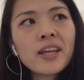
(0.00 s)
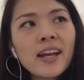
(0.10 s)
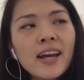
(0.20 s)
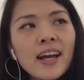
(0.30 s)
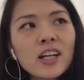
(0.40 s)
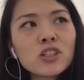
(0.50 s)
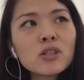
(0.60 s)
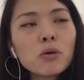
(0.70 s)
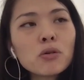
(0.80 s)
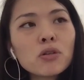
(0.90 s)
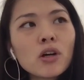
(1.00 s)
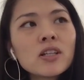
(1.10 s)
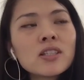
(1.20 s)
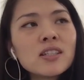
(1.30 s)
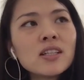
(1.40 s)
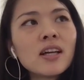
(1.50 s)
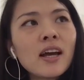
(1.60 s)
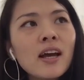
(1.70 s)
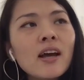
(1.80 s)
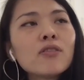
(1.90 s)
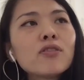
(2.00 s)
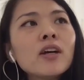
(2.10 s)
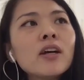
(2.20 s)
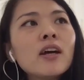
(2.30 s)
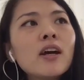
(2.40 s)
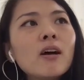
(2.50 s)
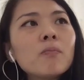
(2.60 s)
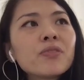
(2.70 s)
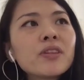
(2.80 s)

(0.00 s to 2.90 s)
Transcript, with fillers: that actually both artists didn't have um,